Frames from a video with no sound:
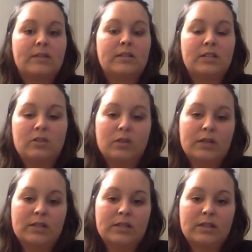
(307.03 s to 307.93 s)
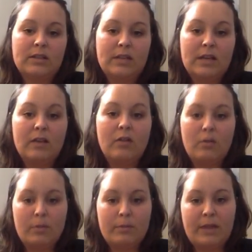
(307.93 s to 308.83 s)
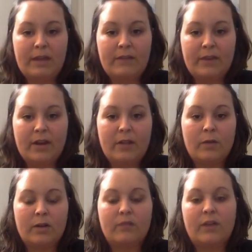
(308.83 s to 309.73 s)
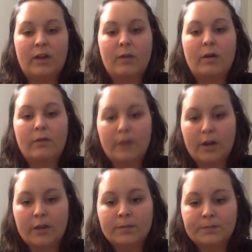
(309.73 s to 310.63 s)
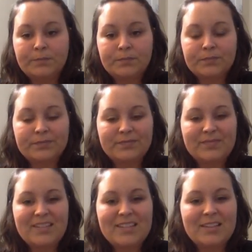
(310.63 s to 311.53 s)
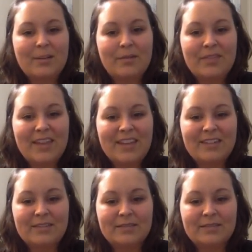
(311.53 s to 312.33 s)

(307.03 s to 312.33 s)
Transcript: decreased the elopement behavior and worked very well for her. Thank you.